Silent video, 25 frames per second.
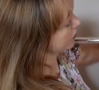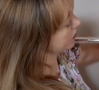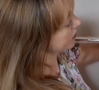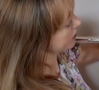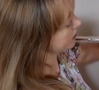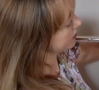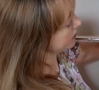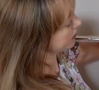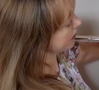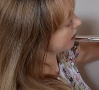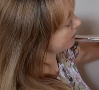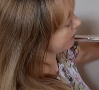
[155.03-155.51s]
to
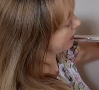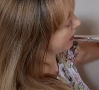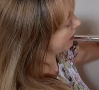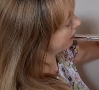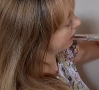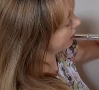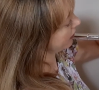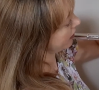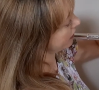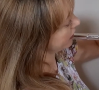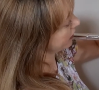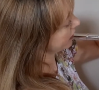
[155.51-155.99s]
skip out
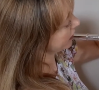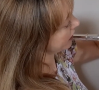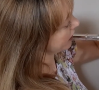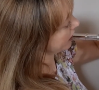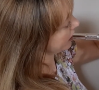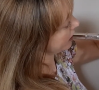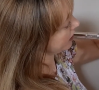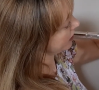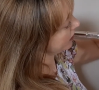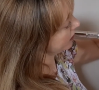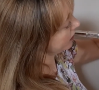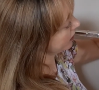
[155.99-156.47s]
another
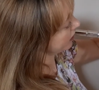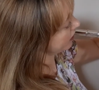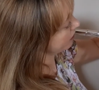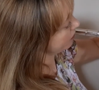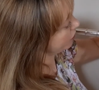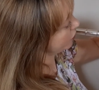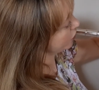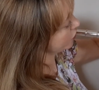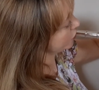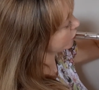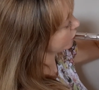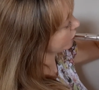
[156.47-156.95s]
key and
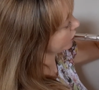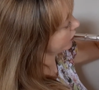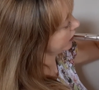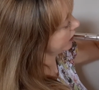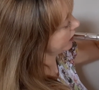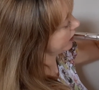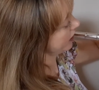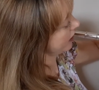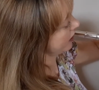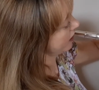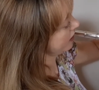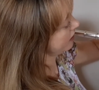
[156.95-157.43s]
push on
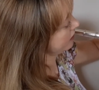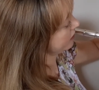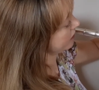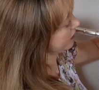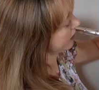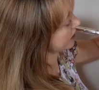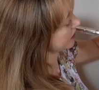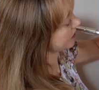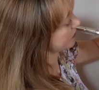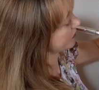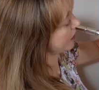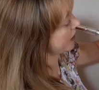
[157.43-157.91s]
here.
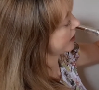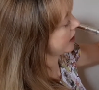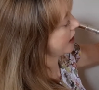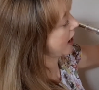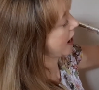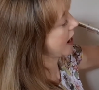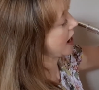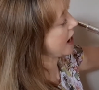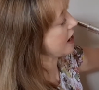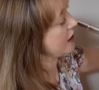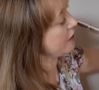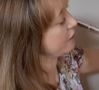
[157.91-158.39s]
That's my
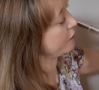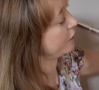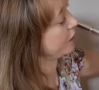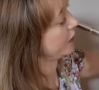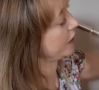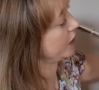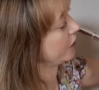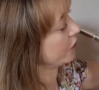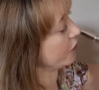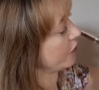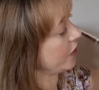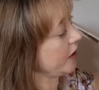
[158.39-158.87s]
A
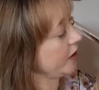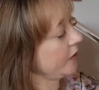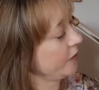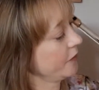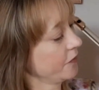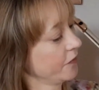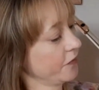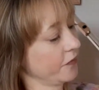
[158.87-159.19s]
fingering.